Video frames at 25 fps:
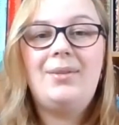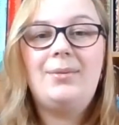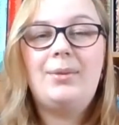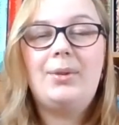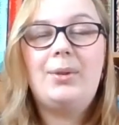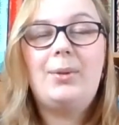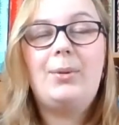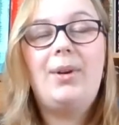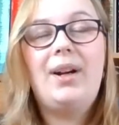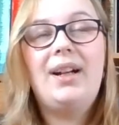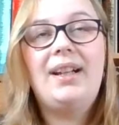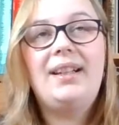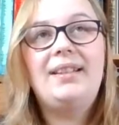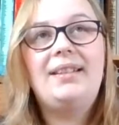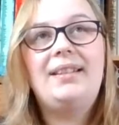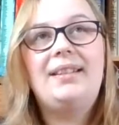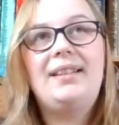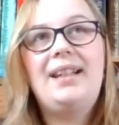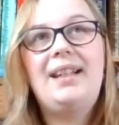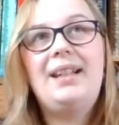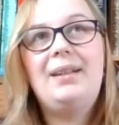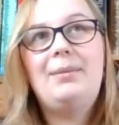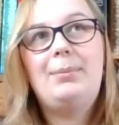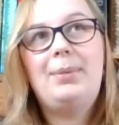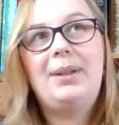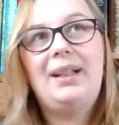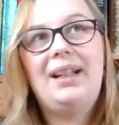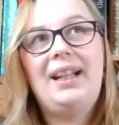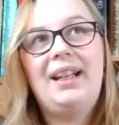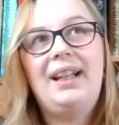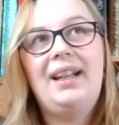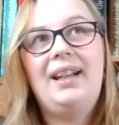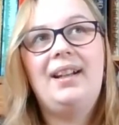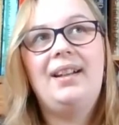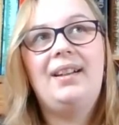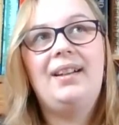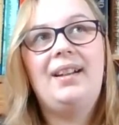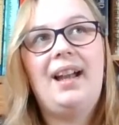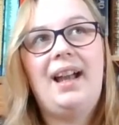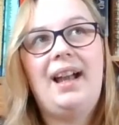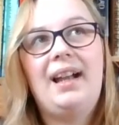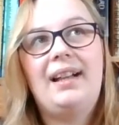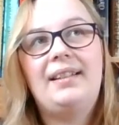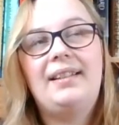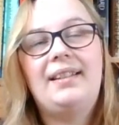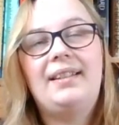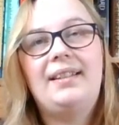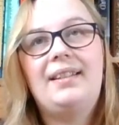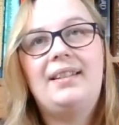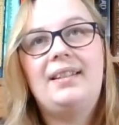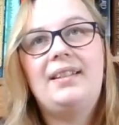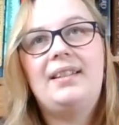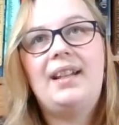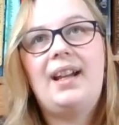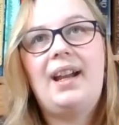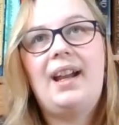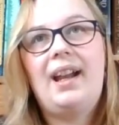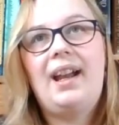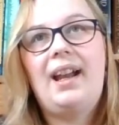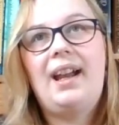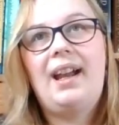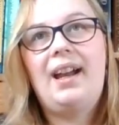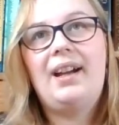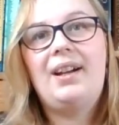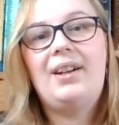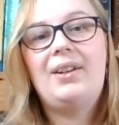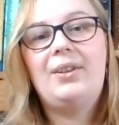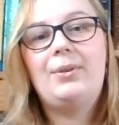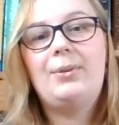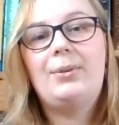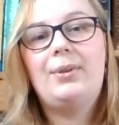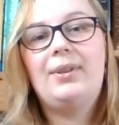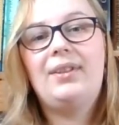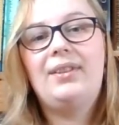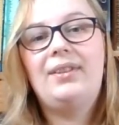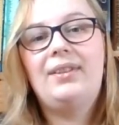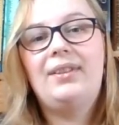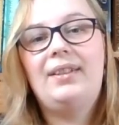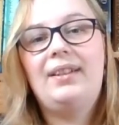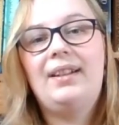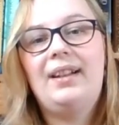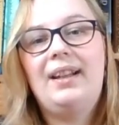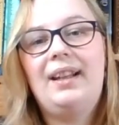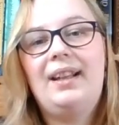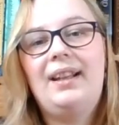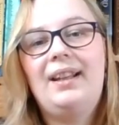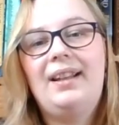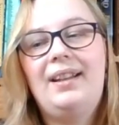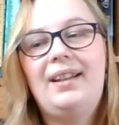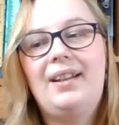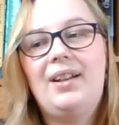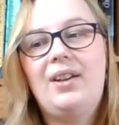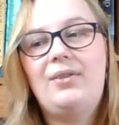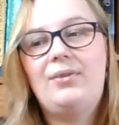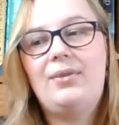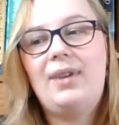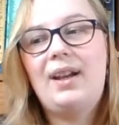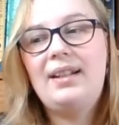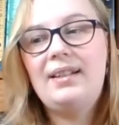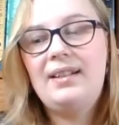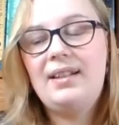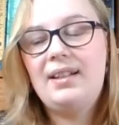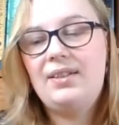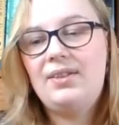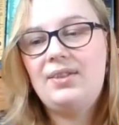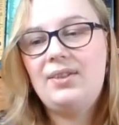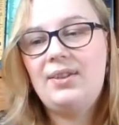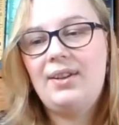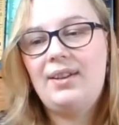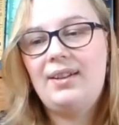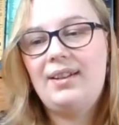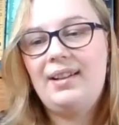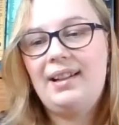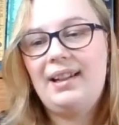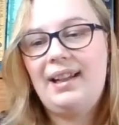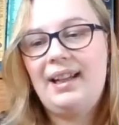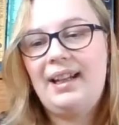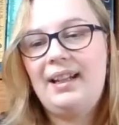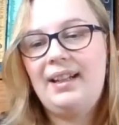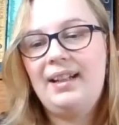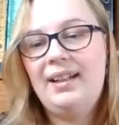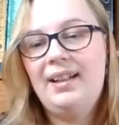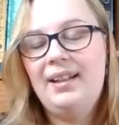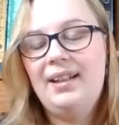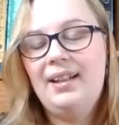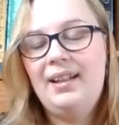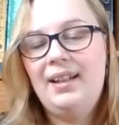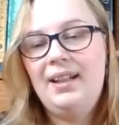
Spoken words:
quite deeply, and how it affected Charlie